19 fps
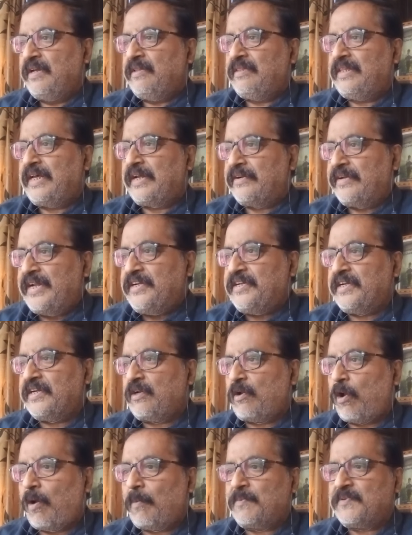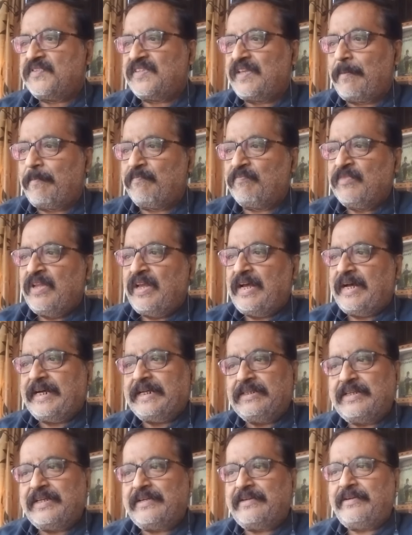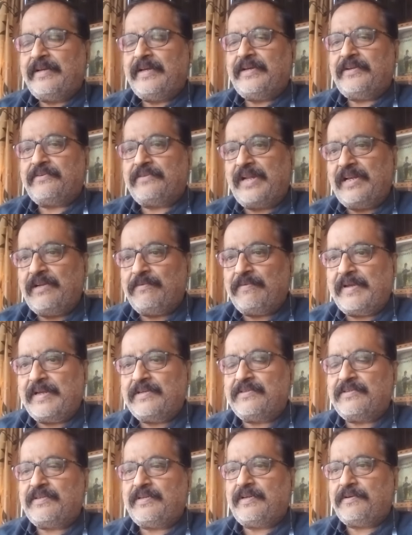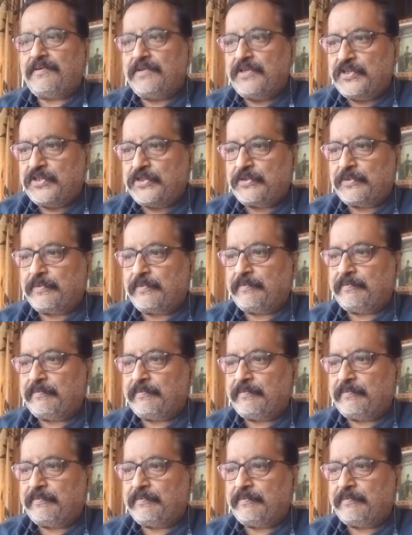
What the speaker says: the reader of some other relevant issue.